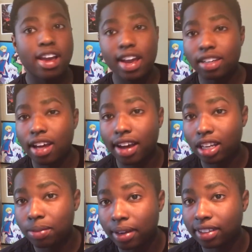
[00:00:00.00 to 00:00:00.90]
I had
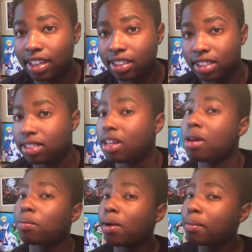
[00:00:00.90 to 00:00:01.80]
high expectations,
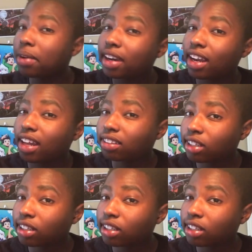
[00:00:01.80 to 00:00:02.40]
but I'm gonna have